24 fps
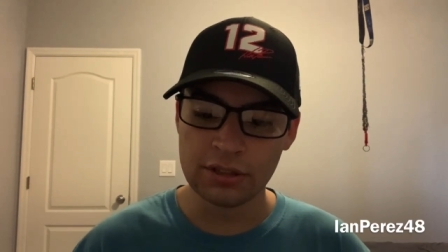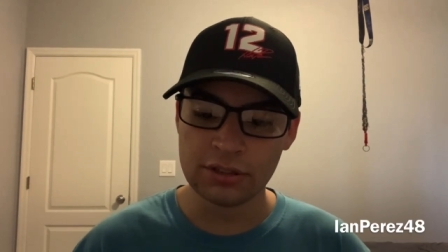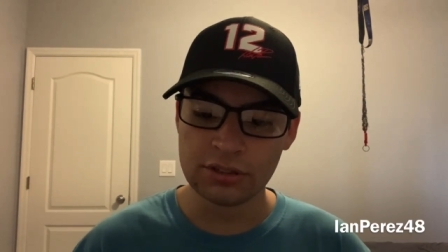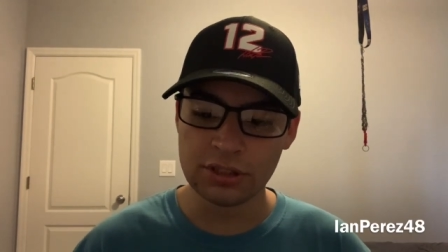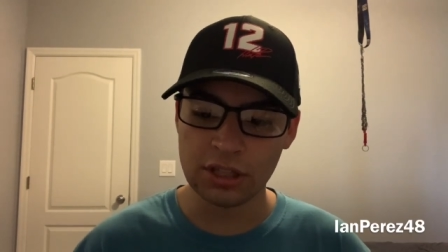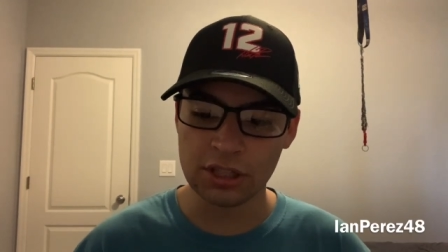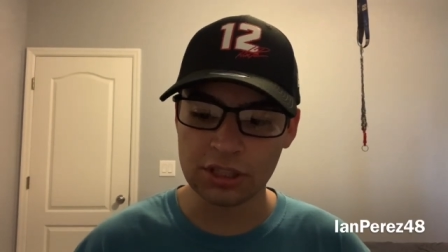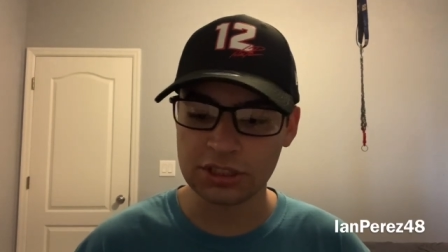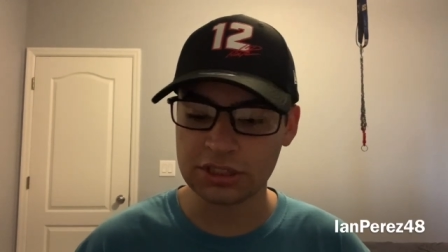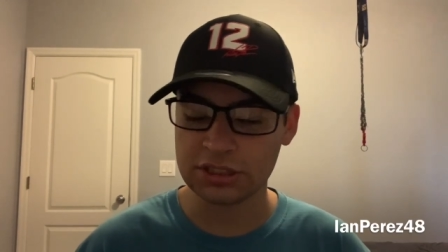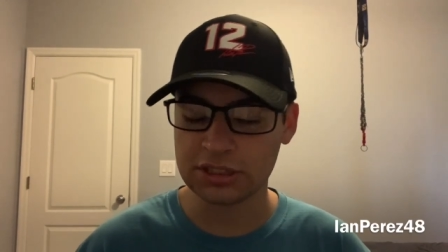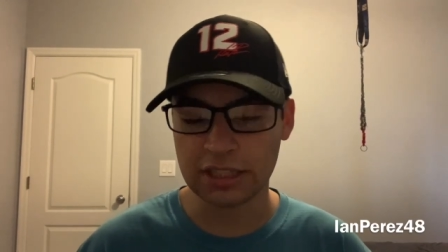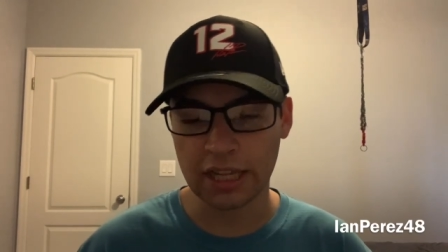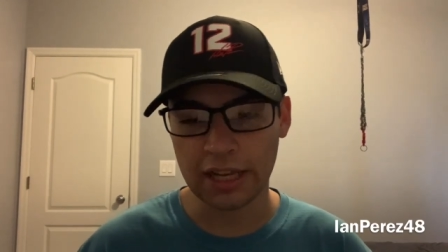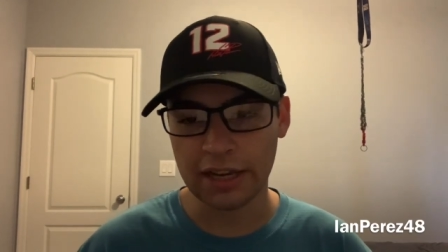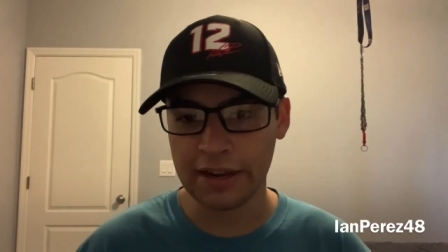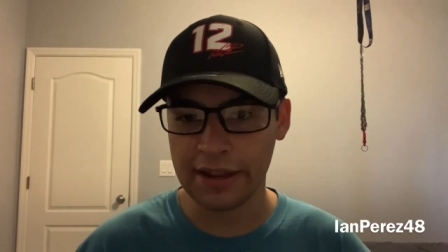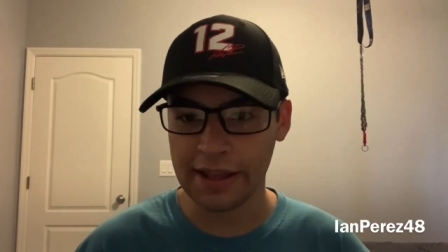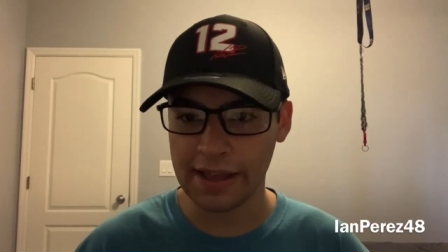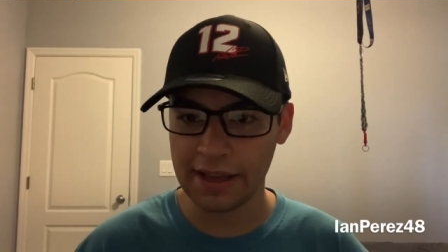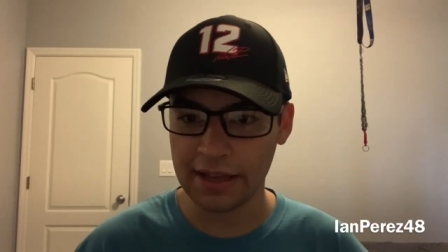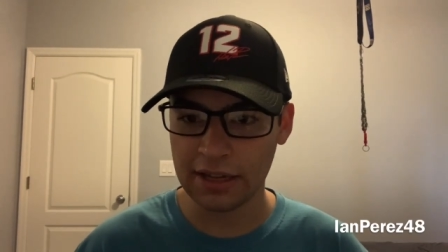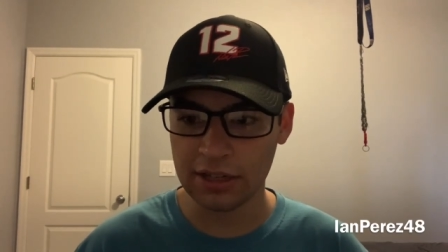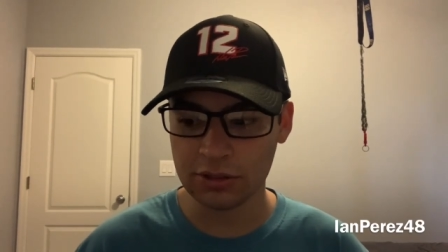the
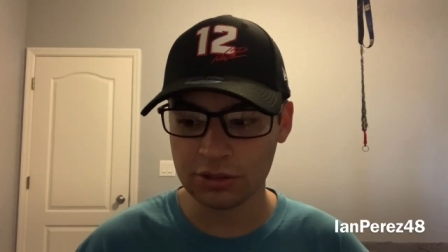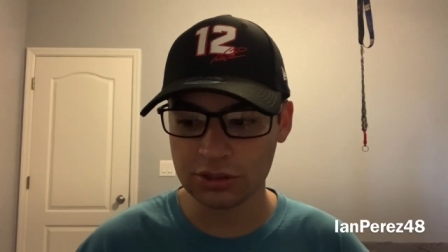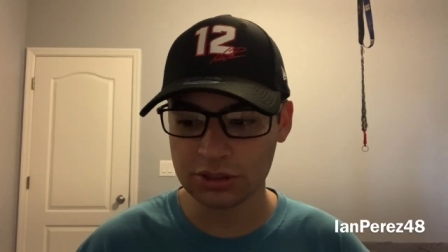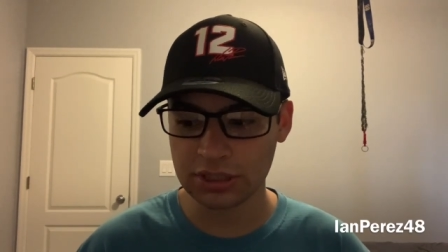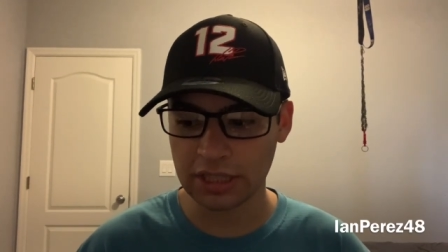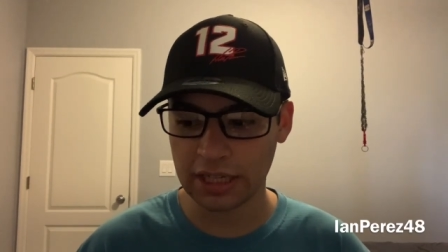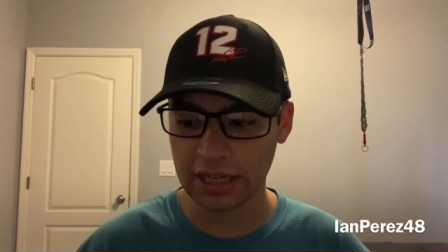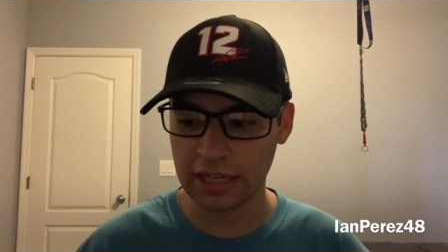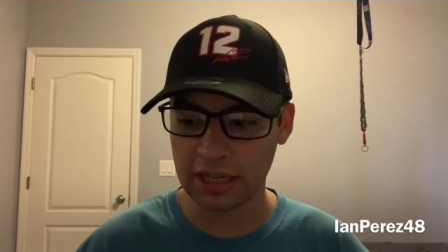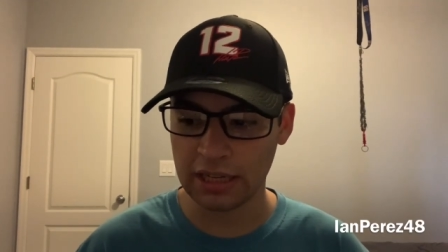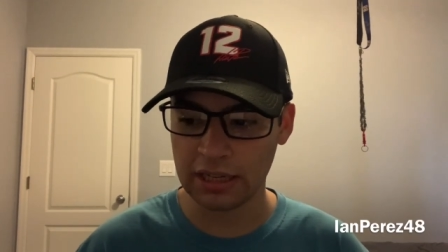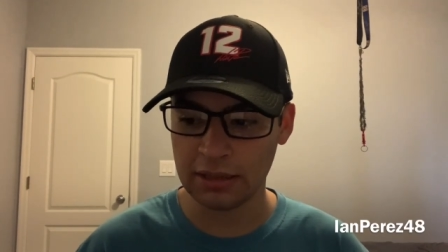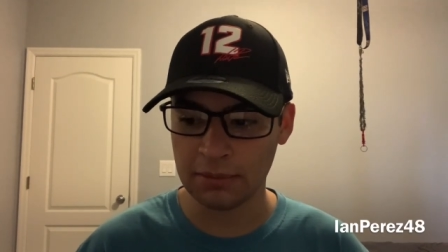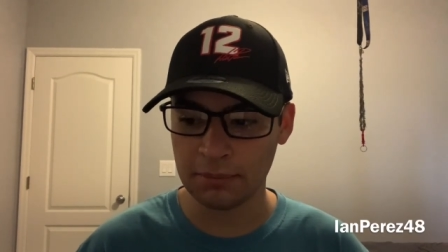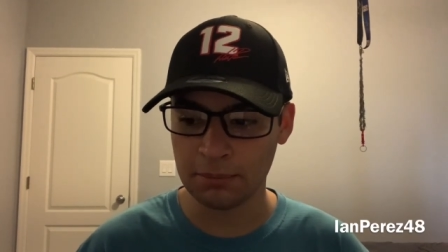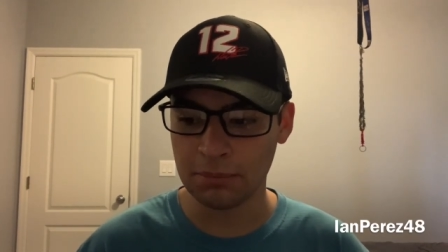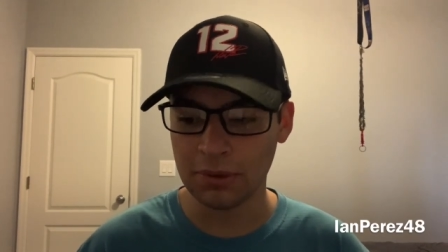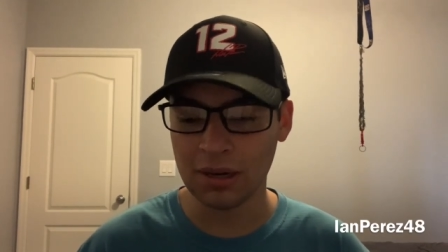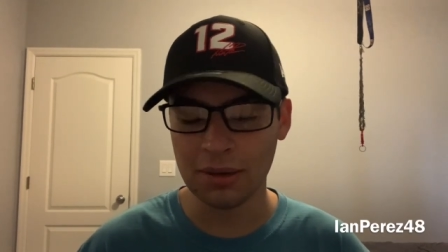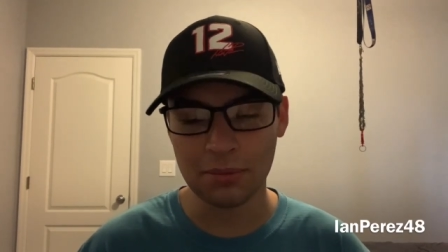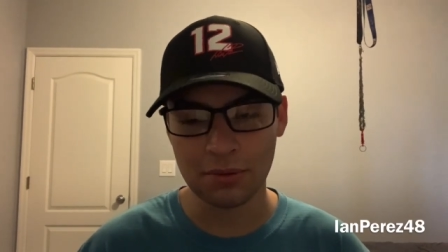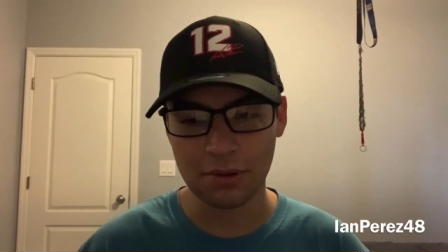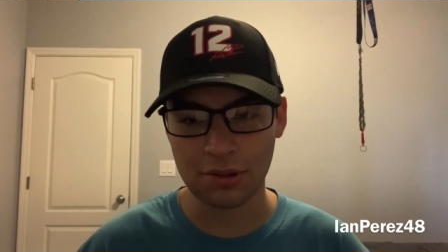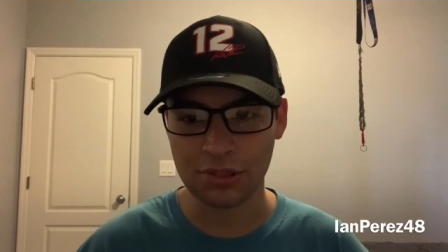Stenhouse and
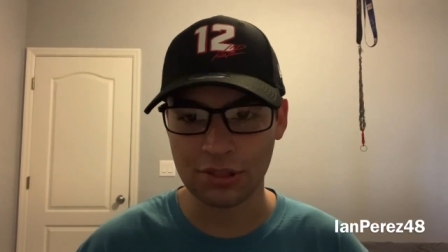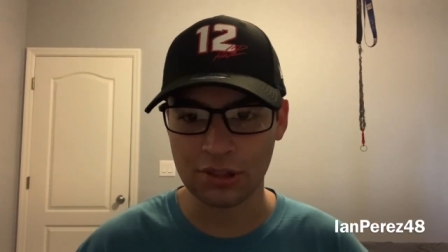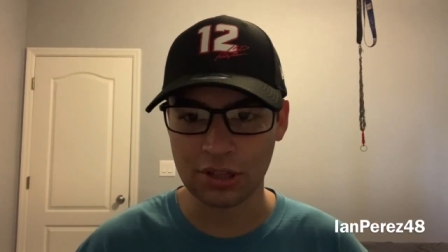Bubba